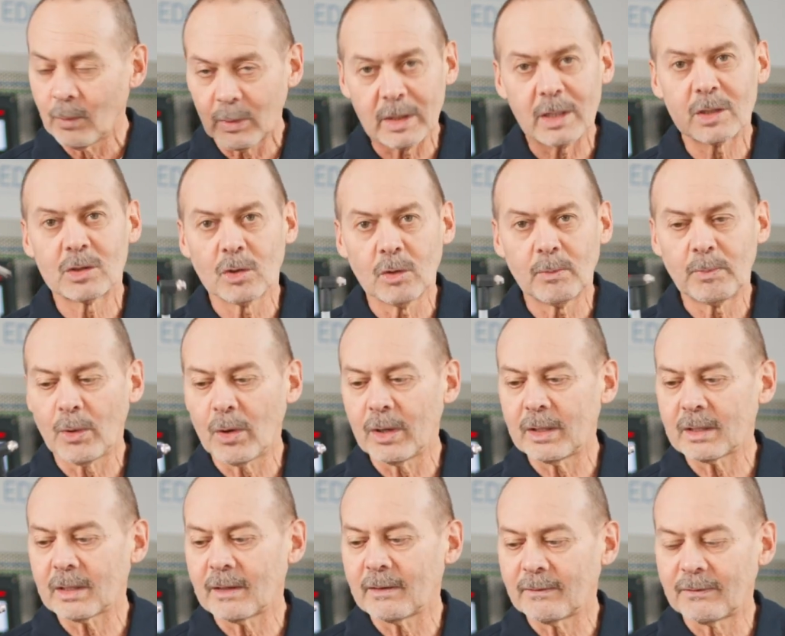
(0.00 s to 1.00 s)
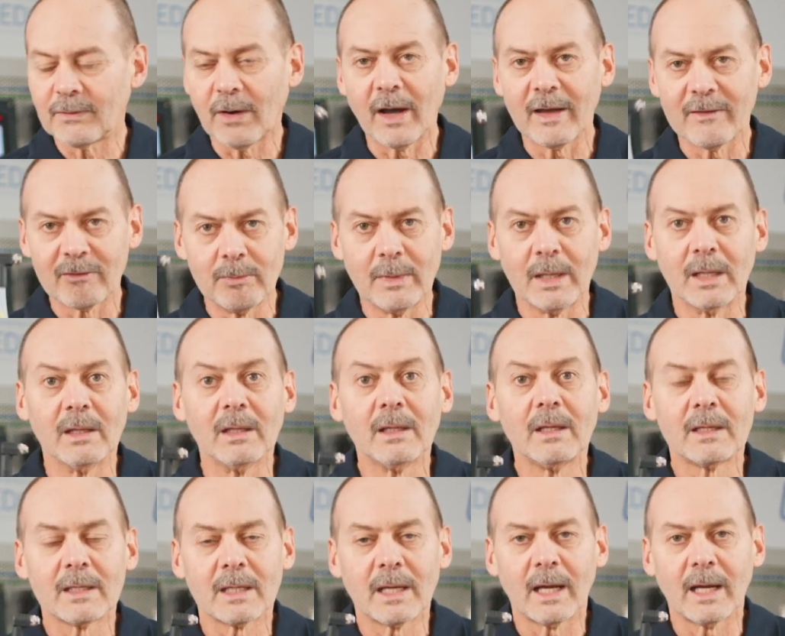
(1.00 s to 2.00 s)
With the 2.5
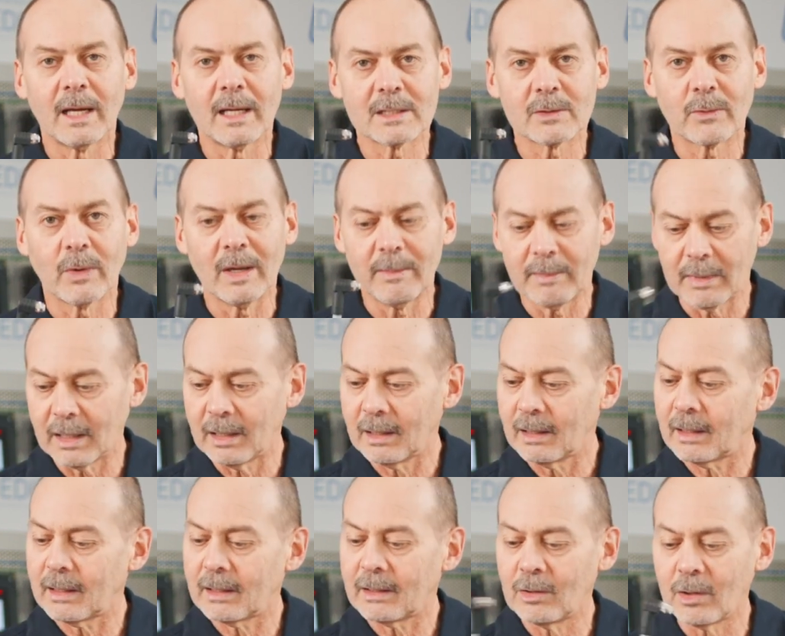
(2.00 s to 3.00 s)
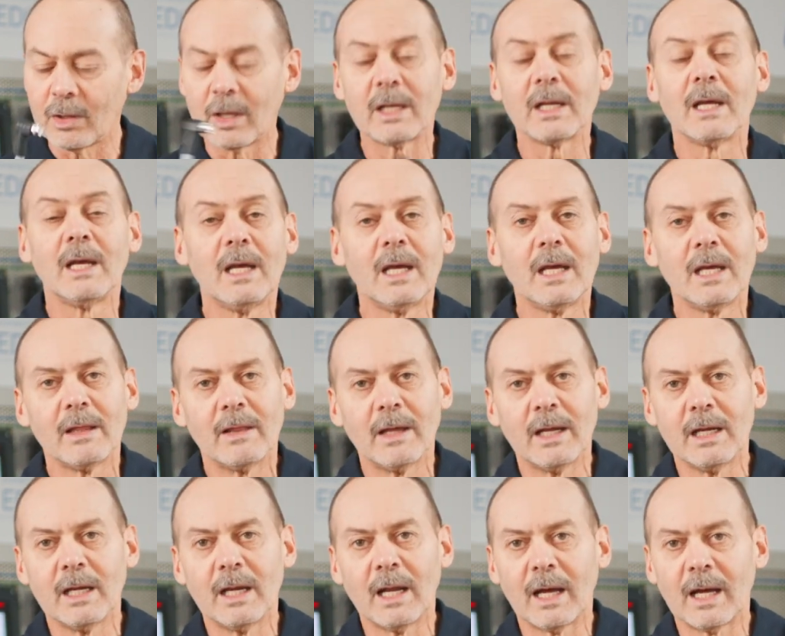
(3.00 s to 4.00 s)
mil square mil unit,
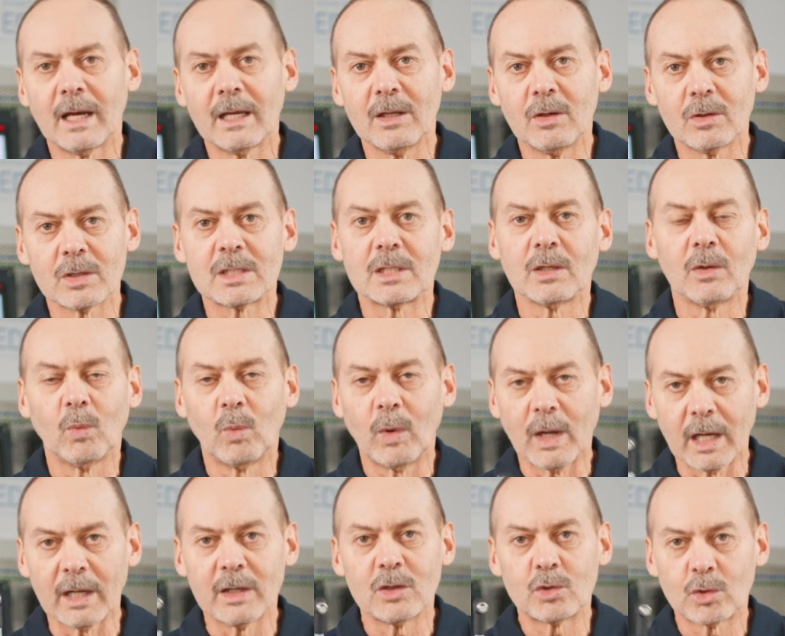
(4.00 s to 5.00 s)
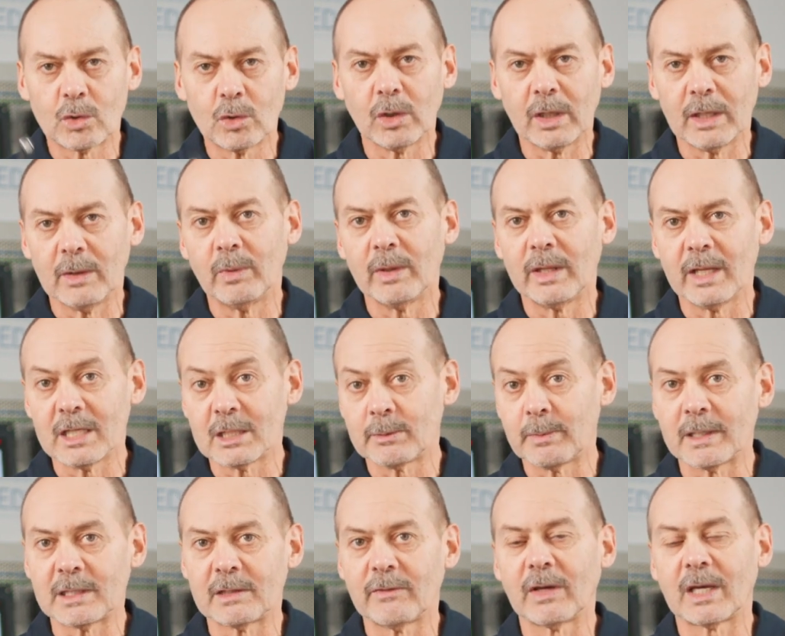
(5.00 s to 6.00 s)
then you're still well and truly within
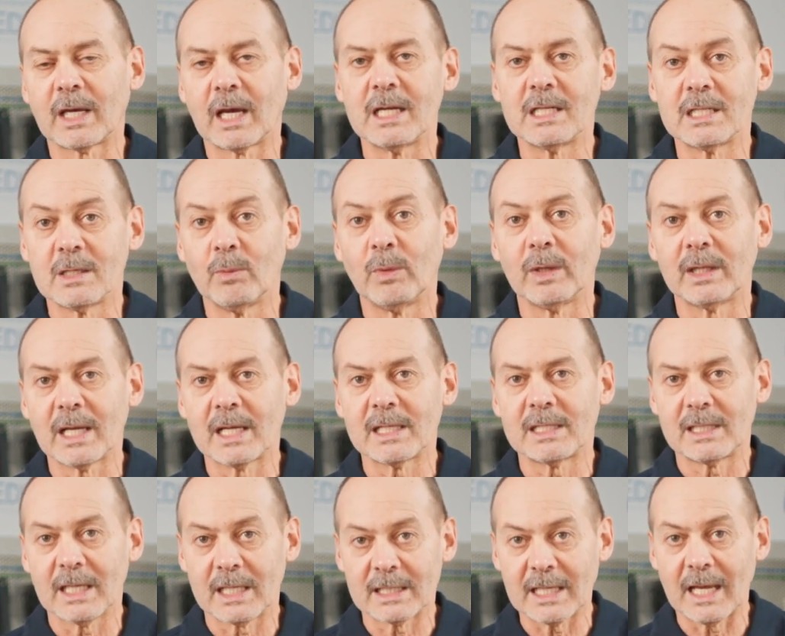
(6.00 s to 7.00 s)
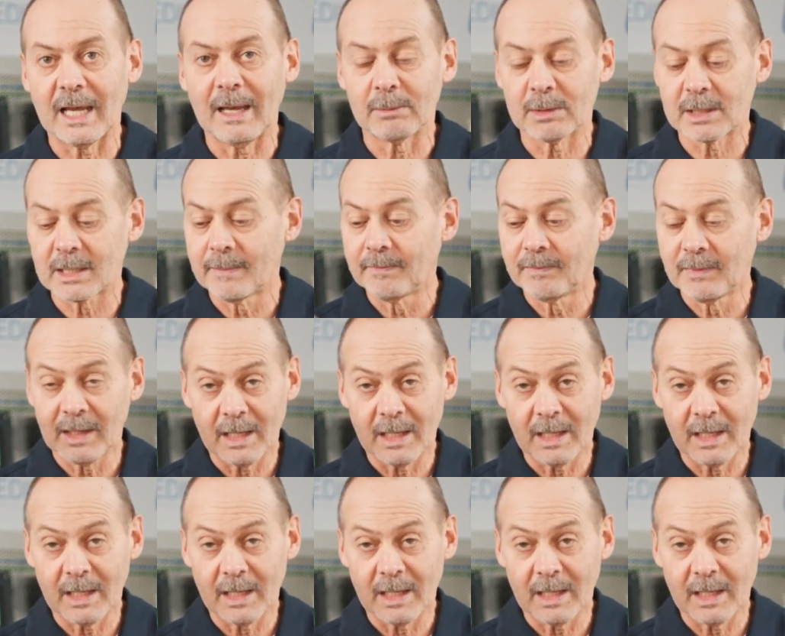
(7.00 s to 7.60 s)
specification with that 6 amps.